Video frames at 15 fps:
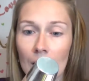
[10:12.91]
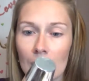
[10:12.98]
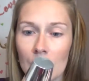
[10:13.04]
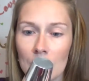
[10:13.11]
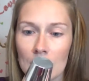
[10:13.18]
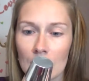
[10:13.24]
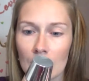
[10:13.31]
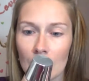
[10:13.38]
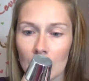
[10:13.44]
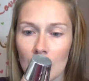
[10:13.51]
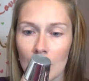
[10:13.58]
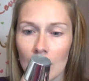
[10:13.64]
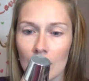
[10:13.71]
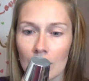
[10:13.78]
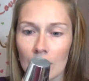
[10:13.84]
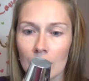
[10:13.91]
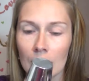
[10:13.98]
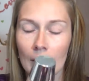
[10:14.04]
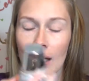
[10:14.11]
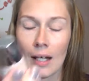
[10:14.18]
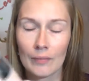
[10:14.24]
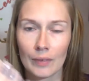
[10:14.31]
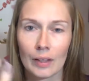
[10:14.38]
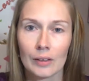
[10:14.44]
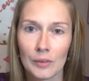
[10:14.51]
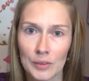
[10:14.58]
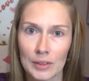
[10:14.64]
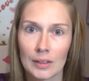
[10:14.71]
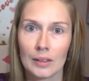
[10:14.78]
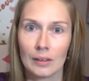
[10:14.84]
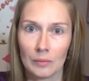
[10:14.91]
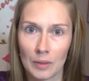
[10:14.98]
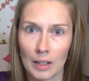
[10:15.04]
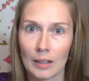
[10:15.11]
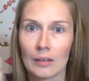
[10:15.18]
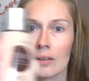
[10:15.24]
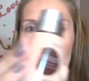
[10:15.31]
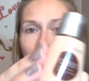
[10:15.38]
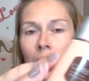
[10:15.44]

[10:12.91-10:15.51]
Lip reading: used it in a while. I have not used it in a while.